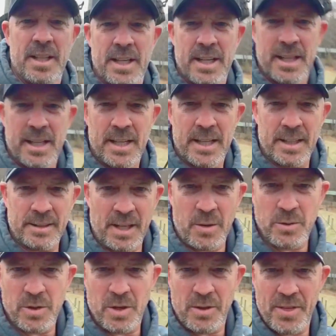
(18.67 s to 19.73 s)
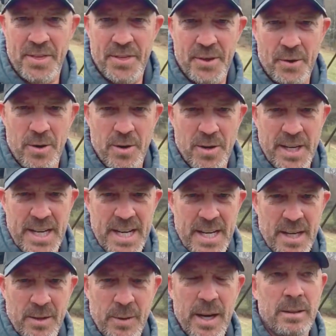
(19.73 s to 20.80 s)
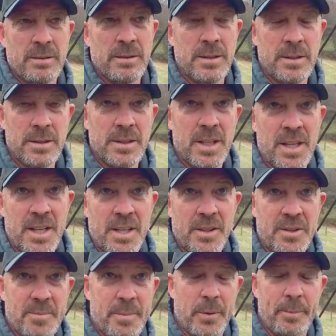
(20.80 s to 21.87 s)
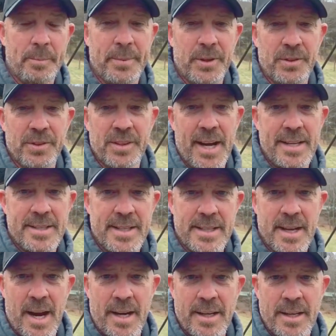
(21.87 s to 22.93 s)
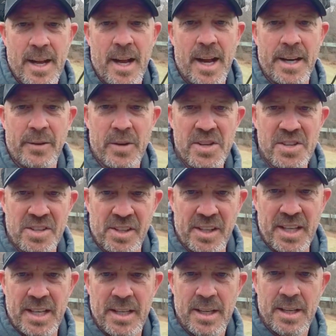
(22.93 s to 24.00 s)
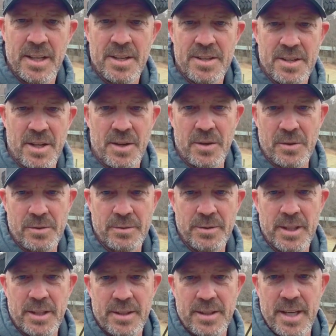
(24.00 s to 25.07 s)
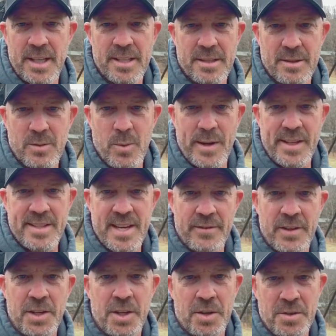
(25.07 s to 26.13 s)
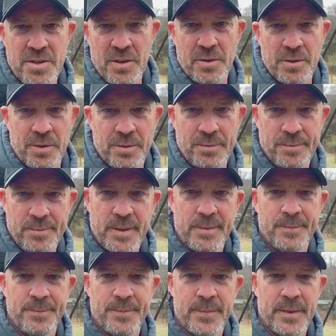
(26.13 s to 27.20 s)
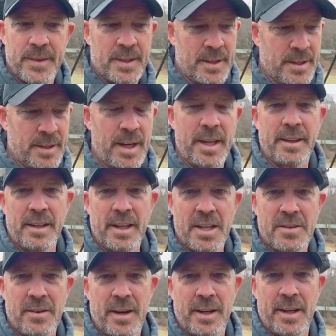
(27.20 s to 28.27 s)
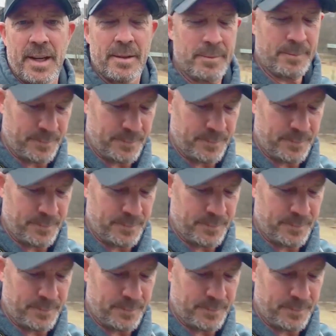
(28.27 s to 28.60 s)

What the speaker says: going on 30, well, it was built in 1999 originally, so it's 27 years old. I think that's right, yeah.